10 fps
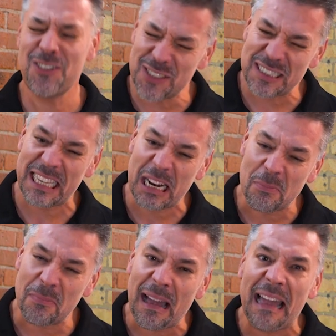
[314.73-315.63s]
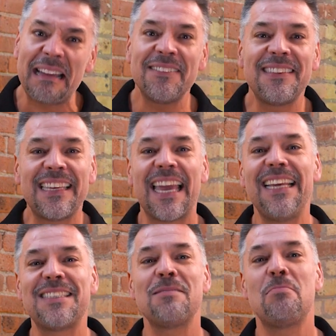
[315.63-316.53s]
just get a mild
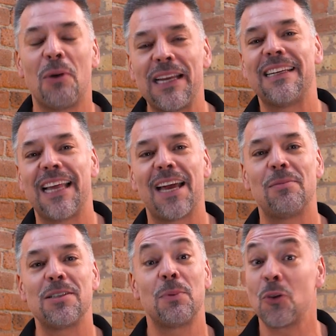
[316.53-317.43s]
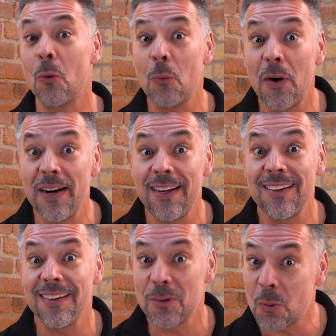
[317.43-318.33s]
case of brain damage. But don't worry,
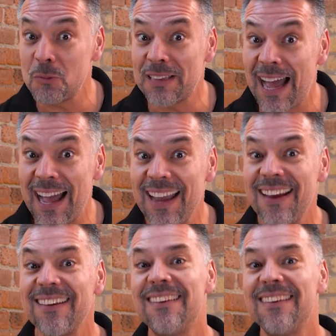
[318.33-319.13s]
you won't die.